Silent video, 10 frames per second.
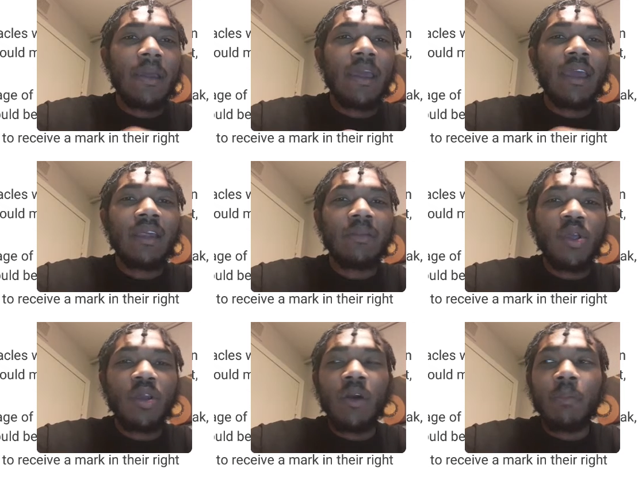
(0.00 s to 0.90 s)
and
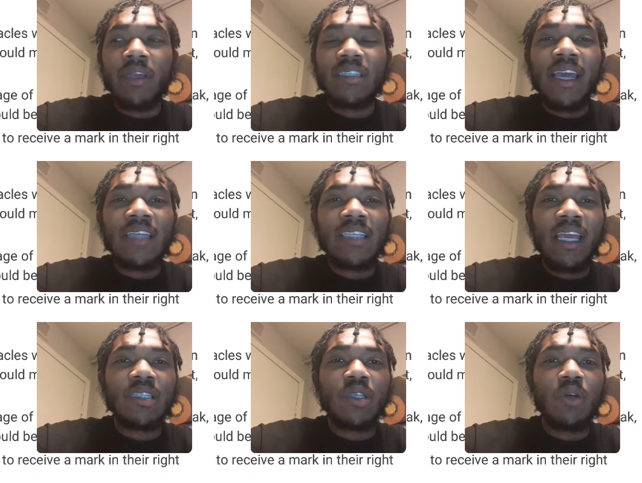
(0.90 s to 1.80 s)
you know bitch ass
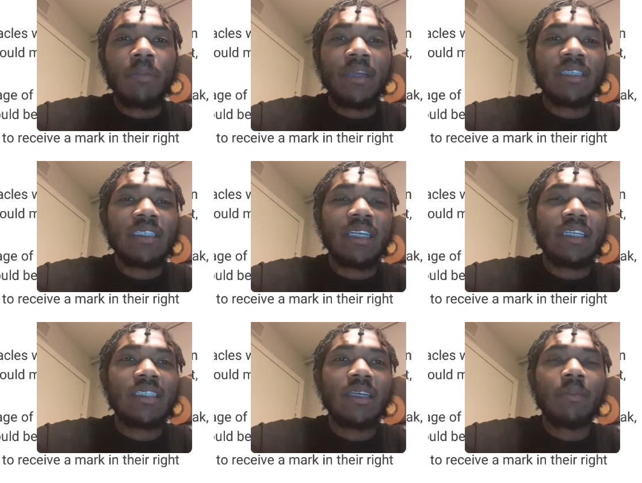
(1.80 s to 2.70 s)
E is doing bitch
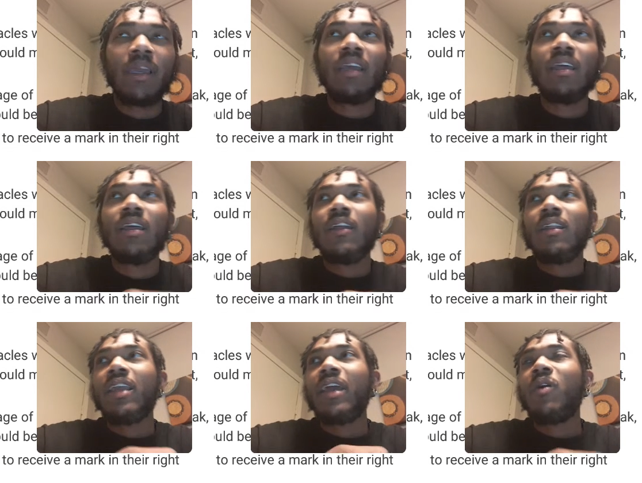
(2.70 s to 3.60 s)
nigga shit, man.
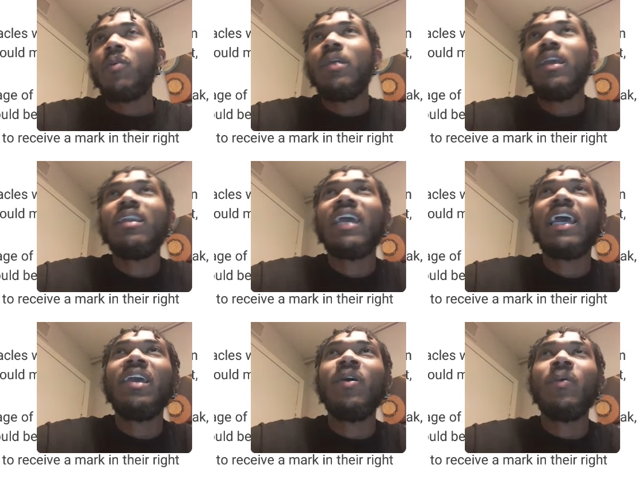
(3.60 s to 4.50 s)
That don't mean that
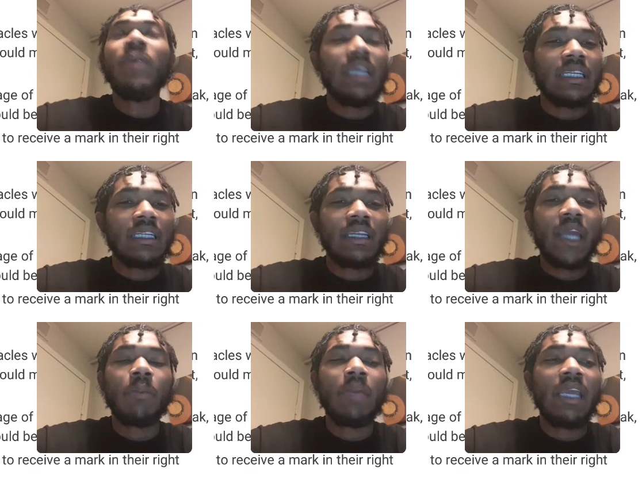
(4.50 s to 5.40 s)
he gonna win.
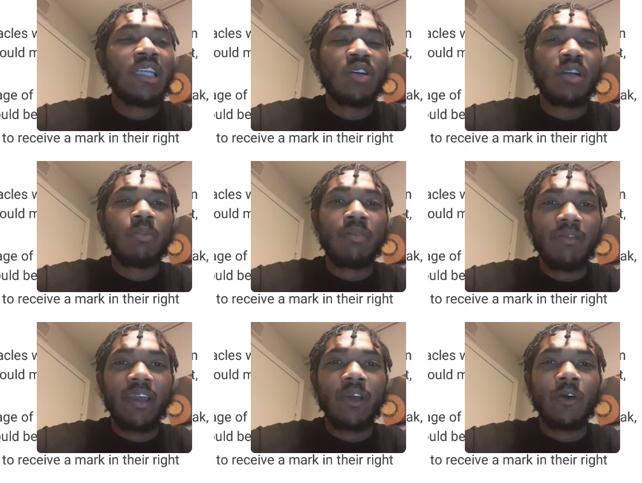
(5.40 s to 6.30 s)
That don't mean he's gonna
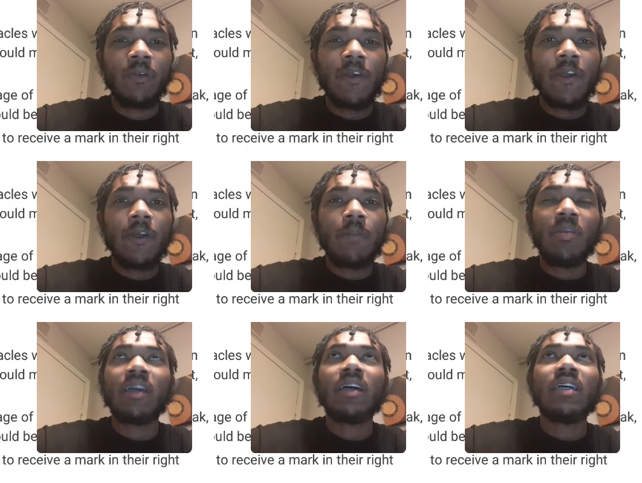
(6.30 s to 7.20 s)
prevail,
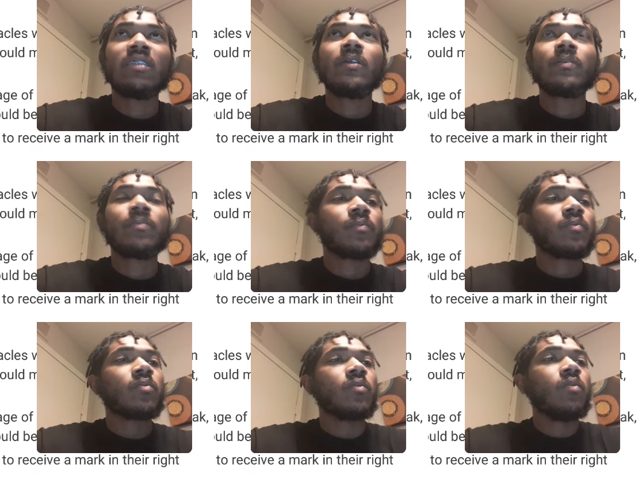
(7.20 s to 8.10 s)
because
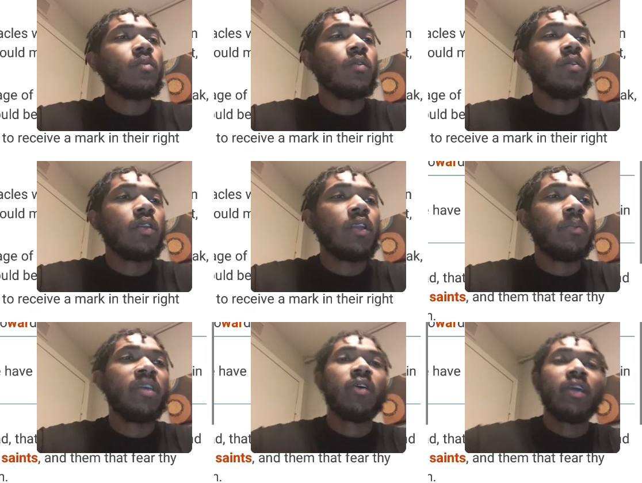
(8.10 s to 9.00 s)
let me go